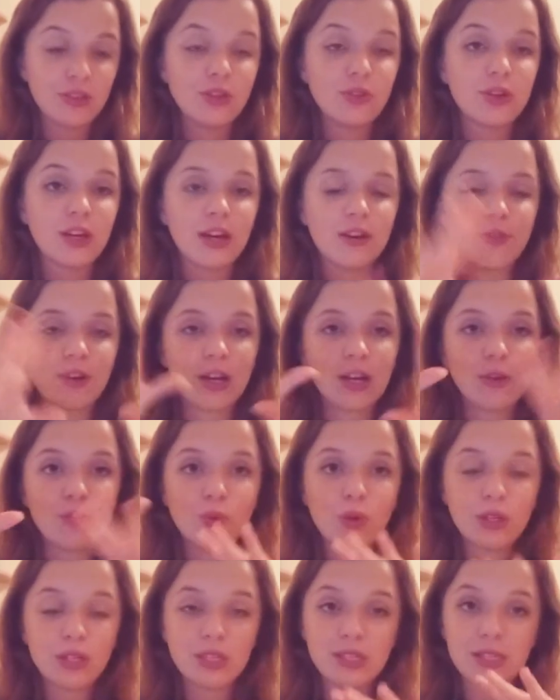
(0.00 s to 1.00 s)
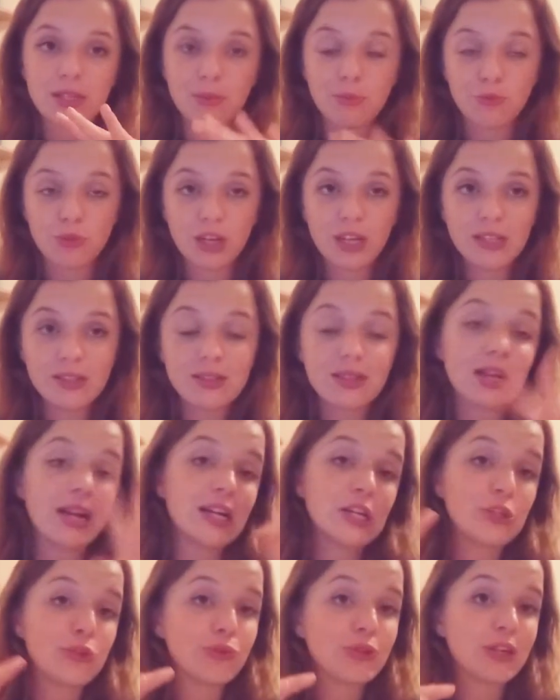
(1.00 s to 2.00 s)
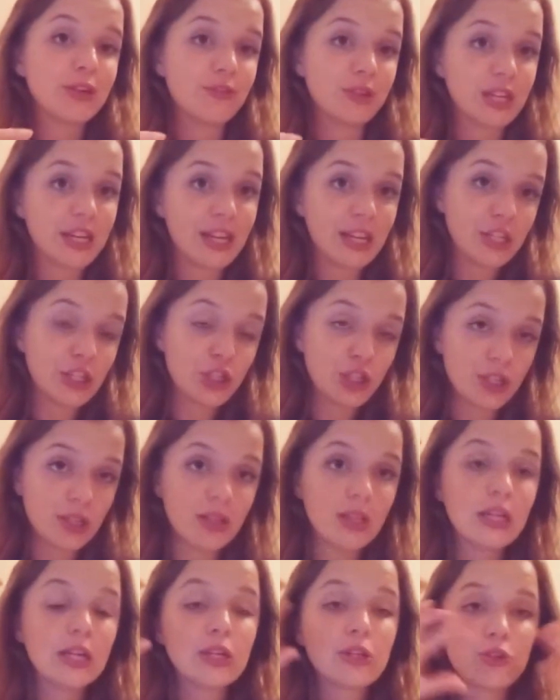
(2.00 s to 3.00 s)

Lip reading: You have I wanted some rest, I took a vacation.